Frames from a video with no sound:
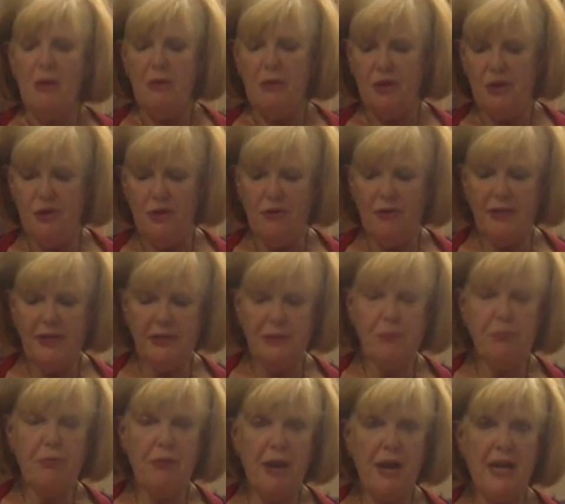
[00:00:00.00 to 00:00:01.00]
you know, it is
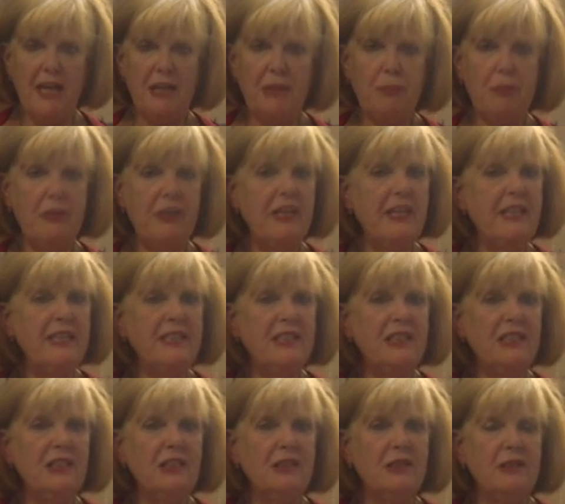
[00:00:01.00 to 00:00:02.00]
bread, but it
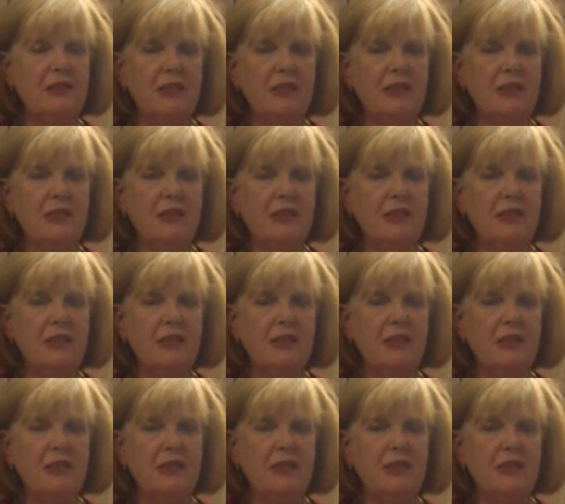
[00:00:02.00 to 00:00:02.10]
isn't.